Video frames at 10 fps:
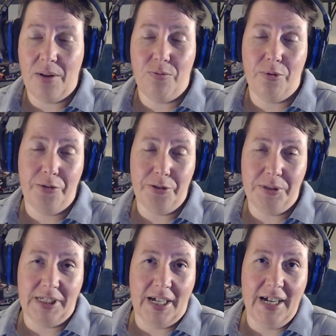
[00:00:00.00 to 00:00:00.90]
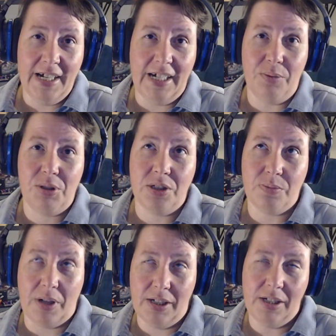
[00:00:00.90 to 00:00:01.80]
refused to hide, which is
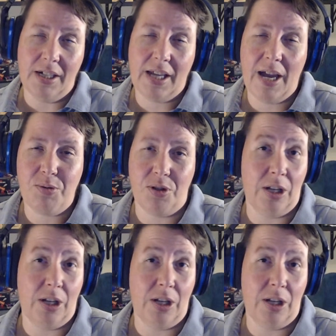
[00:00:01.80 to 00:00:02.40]
why he got captured.